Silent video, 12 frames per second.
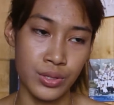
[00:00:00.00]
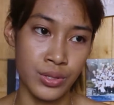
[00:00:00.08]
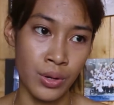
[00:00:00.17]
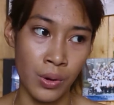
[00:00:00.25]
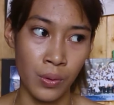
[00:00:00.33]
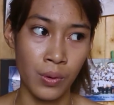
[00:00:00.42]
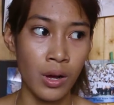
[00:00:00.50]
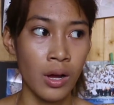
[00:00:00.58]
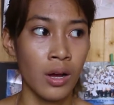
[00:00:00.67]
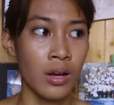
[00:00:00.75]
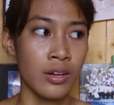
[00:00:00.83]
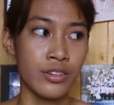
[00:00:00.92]
So
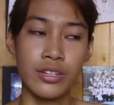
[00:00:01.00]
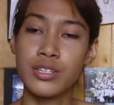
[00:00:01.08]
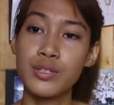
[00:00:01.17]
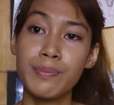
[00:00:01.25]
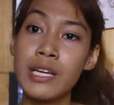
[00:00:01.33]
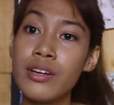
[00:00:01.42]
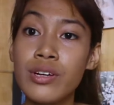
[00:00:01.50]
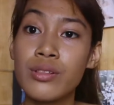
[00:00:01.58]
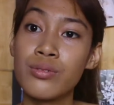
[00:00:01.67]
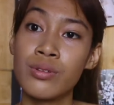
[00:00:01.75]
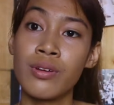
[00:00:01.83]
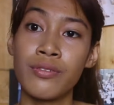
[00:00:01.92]
just speed
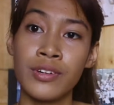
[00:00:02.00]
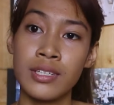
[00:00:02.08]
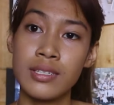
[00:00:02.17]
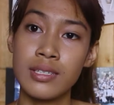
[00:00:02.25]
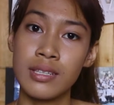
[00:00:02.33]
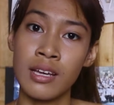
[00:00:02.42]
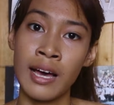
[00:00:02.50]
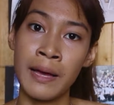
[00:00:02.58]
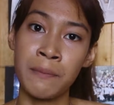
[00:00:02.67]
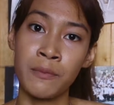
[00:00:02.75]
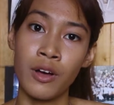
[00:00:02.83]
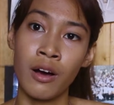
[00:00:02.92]
read through the first
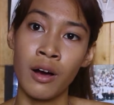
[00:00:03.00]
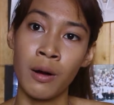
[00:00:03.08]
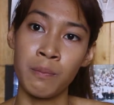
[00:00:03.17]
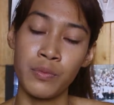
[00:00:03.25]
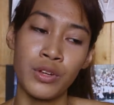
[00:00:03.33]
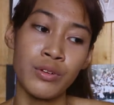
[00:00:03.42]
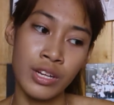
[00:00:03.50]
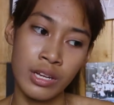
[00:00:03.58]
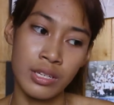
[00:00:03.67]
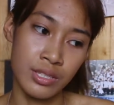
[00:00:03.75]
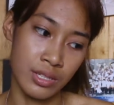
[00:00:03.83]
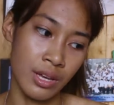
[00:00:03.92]
time the
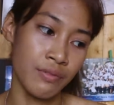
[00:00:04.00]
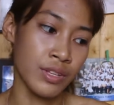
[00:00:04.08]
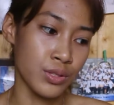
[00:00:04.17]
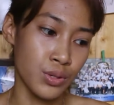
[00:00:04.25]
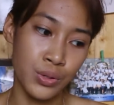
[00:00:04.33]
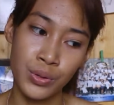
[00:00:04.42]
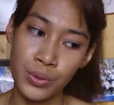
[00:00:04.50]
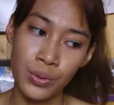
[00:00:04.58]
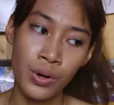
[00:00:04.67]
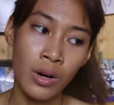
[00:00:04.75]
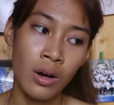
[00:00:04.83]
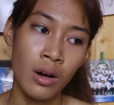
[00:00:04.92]
reading is given to you.